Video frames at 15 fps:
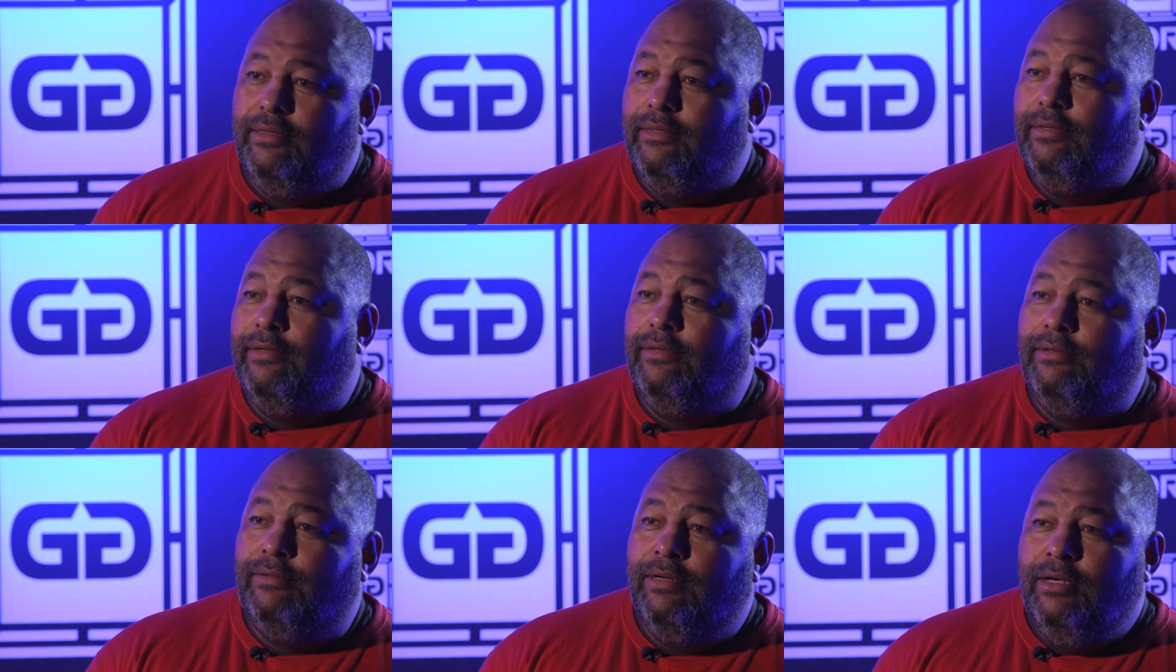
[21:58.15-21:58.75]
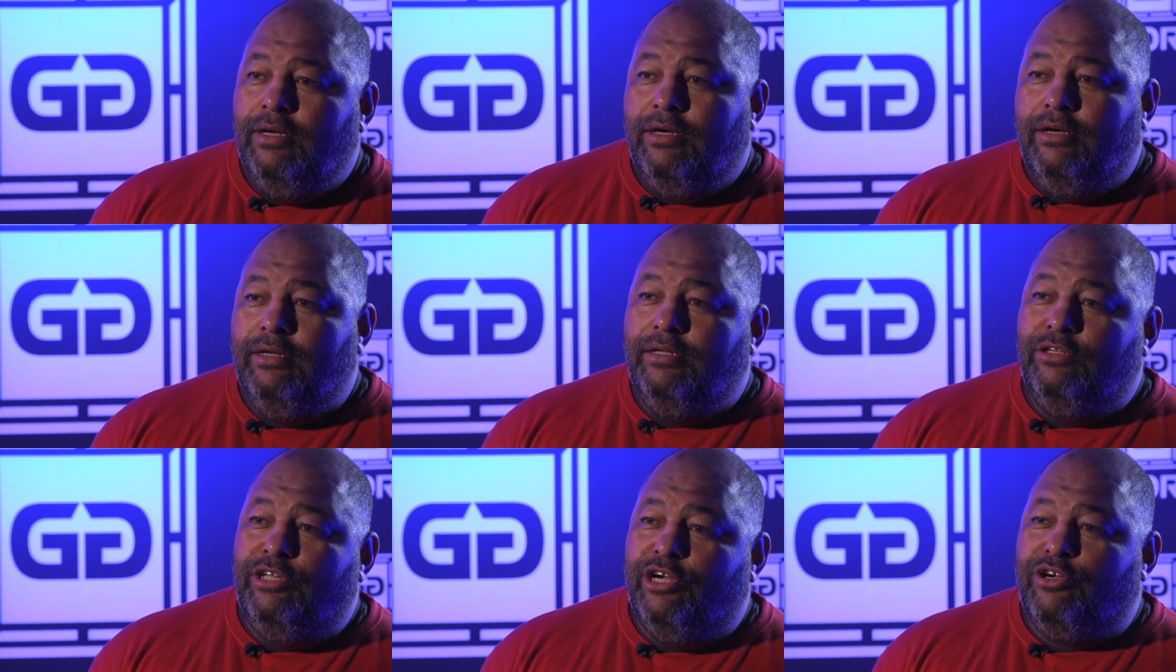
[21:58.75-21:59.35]
You know,
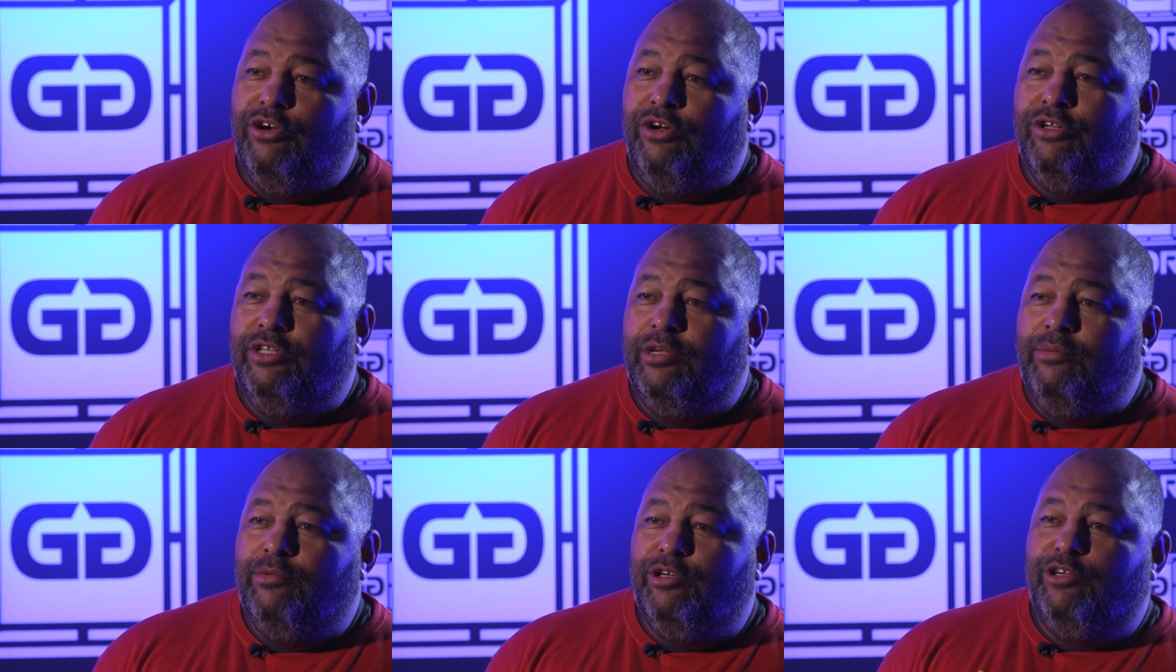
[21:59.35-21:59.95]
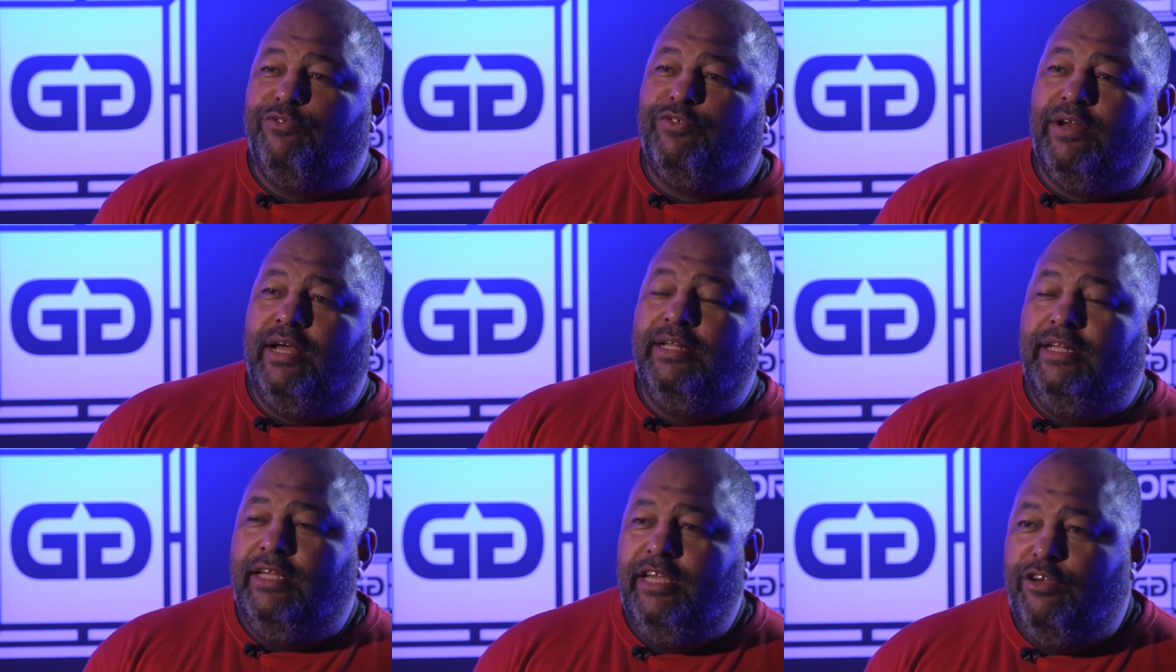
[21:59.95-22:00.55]
uh, they call them on a
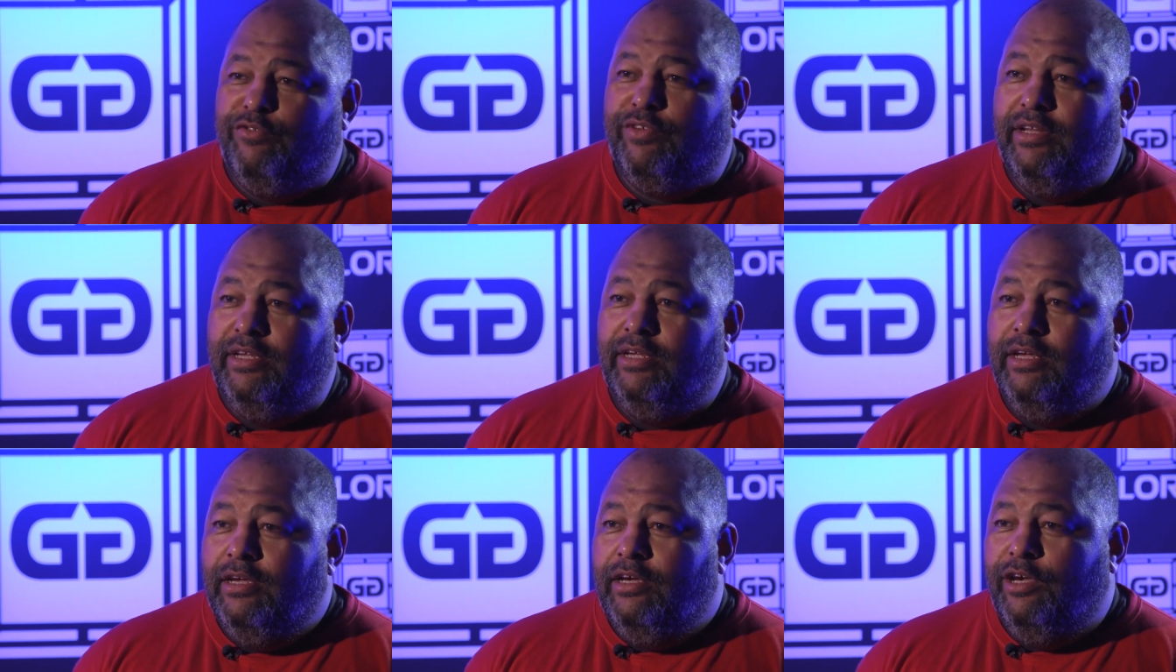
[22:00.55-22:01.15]
Friday evening.